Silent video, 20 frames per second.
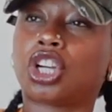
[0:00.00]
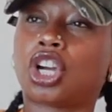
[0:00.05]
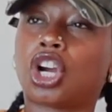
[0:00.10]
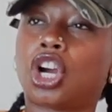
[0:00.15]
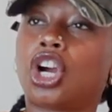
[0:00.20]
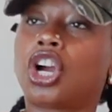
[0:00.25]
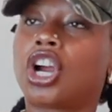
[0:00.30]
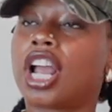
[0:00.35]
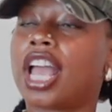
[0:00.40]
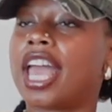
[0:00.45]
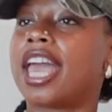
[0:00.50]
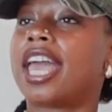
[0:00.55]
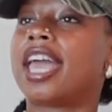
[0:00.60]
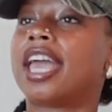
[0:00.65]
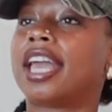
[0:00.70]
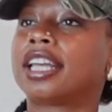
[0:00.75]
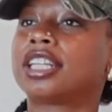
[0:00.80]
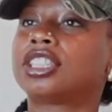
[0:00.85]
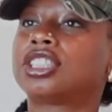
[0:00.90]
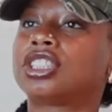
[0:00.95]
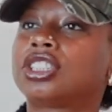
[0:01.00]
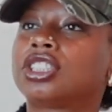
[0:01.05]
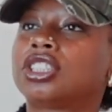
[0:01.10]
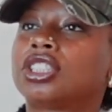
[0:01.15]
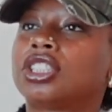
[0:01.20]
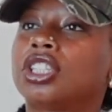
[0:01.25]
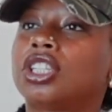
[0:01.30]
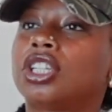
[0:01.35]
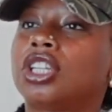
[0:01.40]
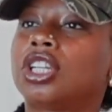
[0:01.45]
her ex,
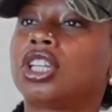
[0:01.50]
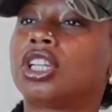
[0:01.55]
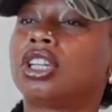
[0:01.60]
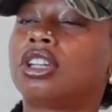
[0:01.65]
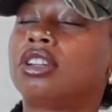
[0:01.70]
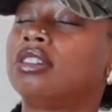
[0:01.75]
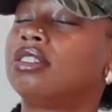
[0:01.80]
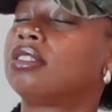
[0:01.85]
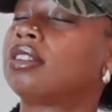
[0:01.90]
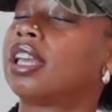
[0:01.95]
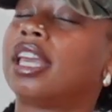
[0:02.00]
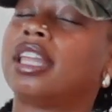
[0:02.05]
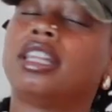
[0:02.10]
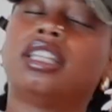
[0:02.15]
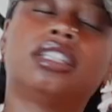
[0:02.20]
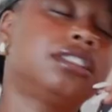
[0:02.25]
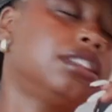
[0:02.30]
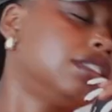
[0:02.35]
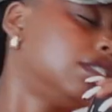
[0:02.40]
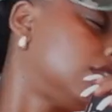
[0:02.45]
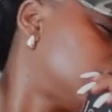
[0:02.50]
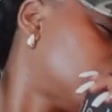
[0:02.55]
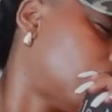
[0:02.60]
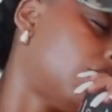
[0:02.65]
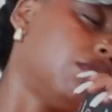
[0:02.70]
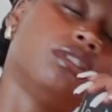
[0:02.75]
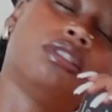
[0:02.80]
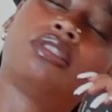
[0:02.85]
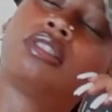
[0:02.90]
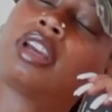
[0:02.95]
this is
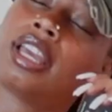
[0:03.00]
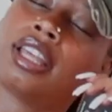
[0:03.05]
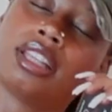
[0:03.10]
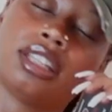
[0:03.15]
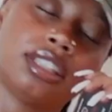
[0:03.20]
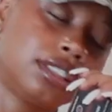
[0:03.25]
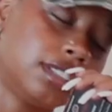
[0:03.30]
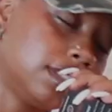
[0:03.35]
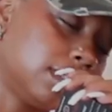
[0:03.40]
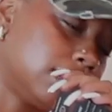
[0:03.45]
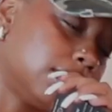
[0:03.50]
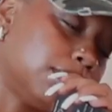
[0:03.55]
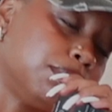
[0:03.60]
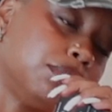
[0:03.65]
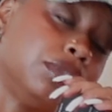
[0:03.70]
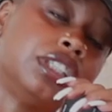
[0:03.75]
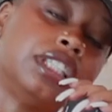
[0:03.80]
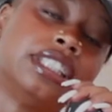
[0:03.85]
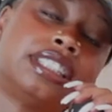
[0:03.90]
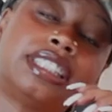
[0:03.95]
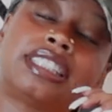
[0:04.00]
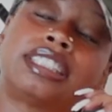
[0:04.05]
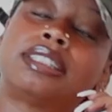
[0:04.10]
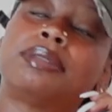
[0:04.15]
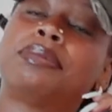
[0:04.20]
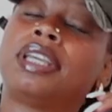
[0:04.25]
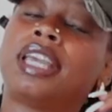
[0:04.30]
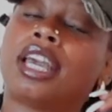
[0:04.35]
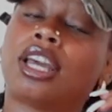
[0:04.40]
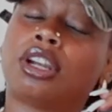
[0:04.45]

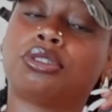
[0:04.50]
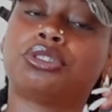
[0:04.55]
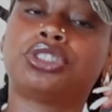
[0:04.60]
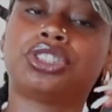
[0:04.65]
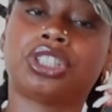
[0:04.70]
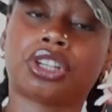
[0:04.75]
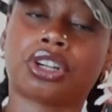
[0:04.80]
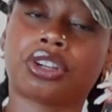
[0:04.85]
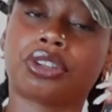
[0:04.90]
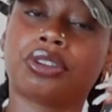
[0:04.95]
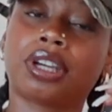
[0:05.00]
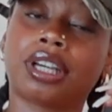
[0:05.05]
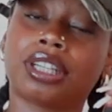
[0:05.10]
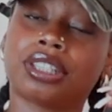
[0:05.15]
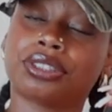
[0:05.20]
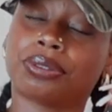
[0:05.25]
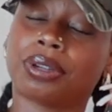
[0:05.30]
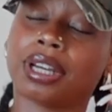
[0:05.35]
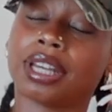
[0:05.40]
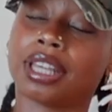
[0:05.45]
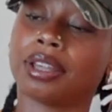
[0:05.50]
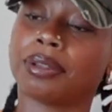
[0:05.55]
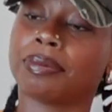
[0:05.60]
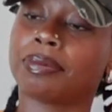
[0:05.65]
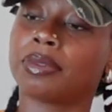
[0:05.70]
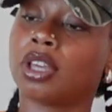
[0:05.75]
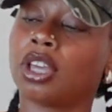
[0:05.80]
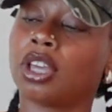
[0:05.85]
some ghetto shit. Are you guys ready?